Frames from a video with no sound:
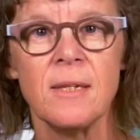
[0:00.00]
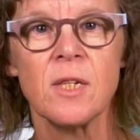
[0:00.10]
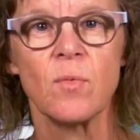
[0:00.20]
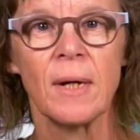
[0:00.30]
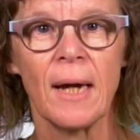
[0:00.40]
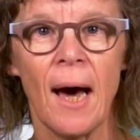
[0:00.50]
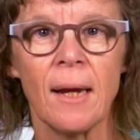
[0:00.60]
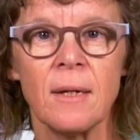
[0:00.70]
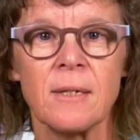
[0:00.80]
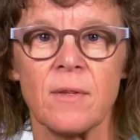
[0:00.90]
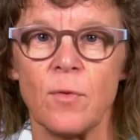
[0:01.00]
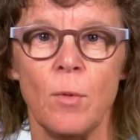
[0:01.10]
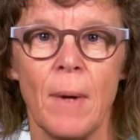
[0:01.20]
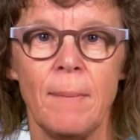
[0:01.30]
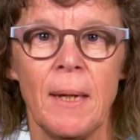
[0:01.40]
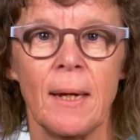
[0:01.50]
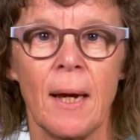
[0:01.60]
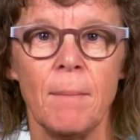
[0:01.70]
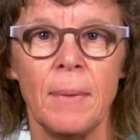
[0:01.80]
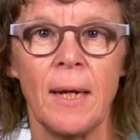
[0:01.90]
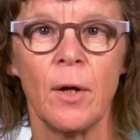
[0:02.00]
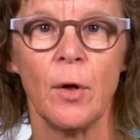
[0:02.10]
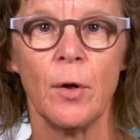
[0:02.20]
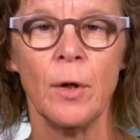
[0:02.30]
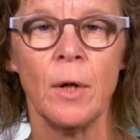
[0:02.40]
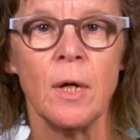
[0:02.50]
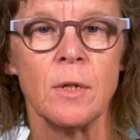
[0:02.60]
is regardless of who may be accompanying her